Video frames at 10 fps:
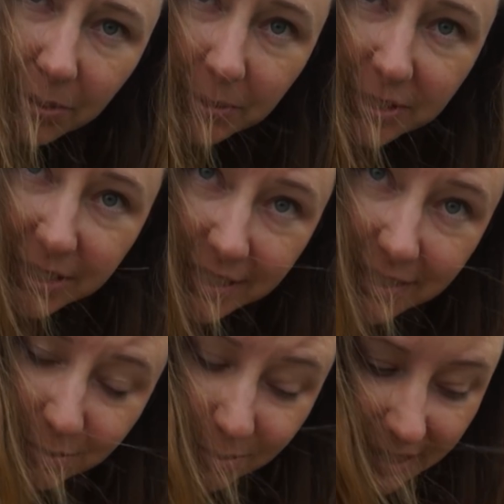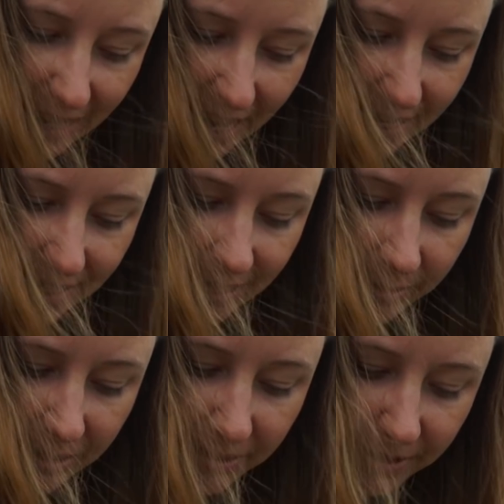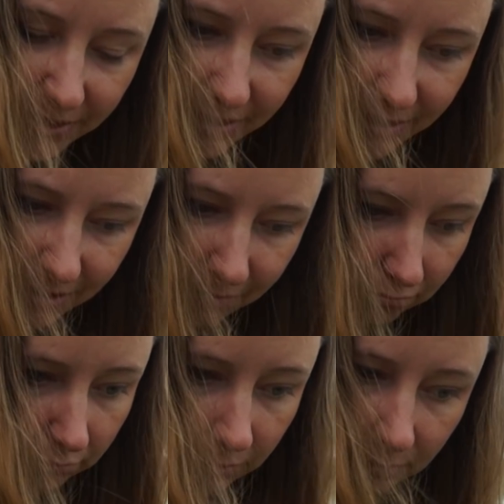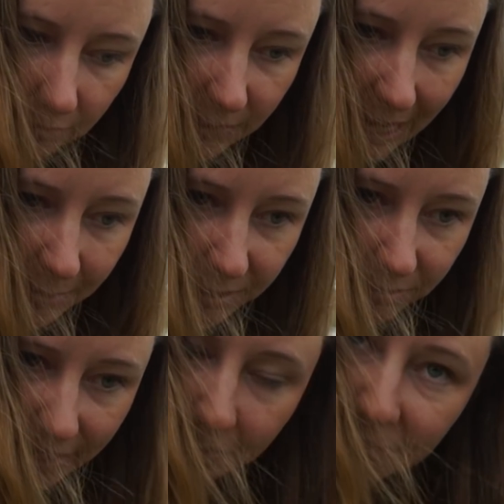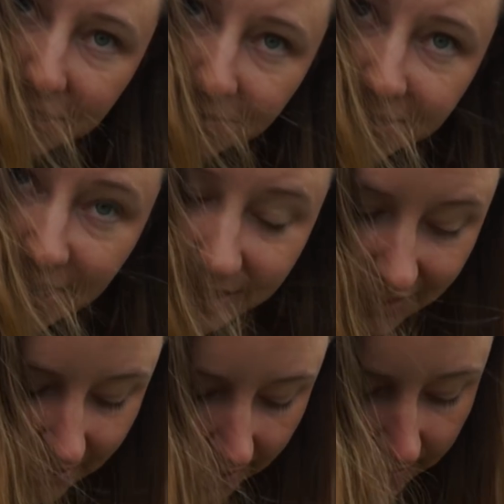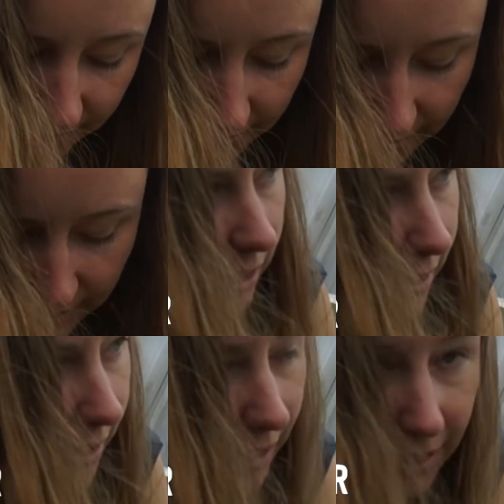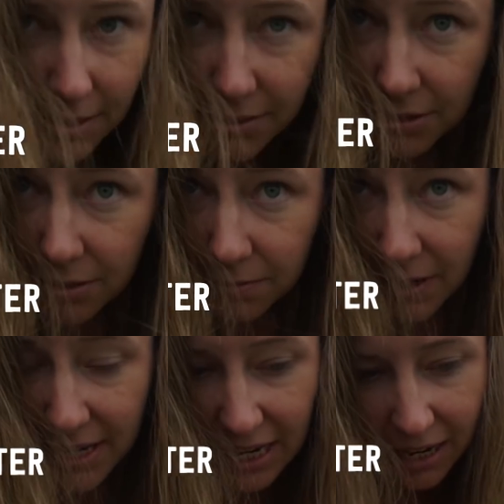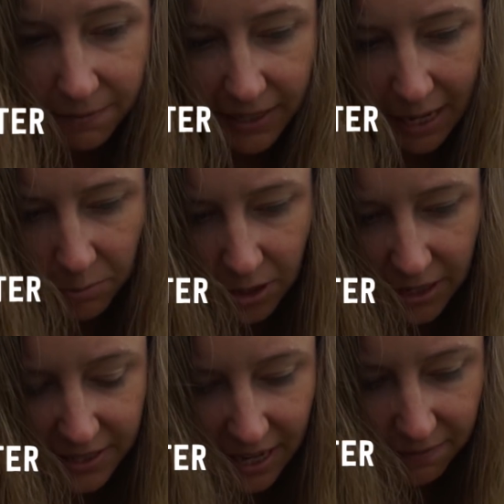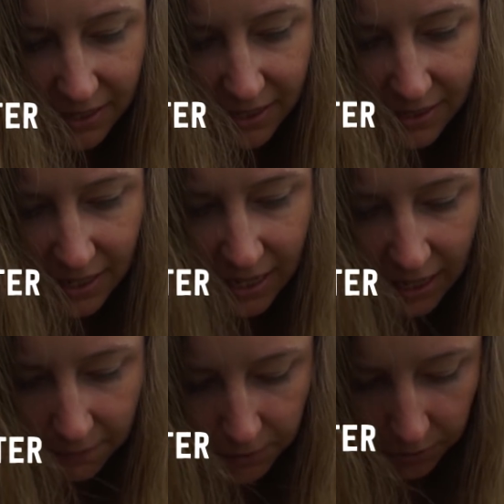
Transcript: which is really handy because taps are randomly different sizes here. So you'll find half the campgrounds have these and half